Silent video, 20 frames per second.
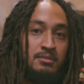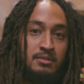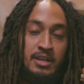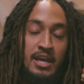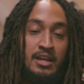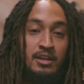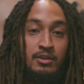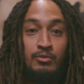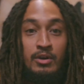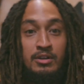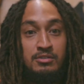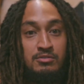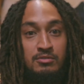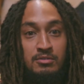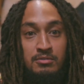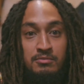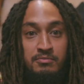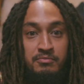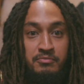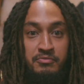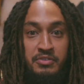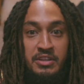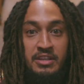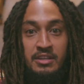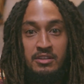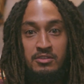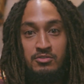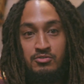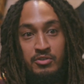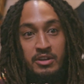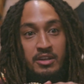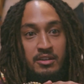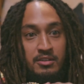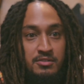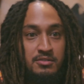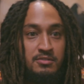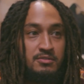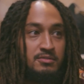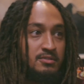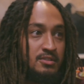getting Russell vegan
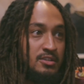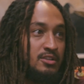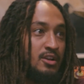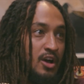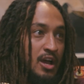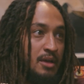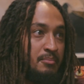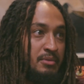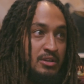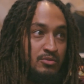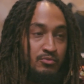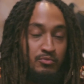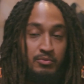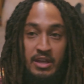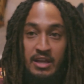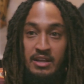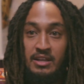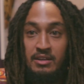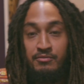drinks, you know what I mean?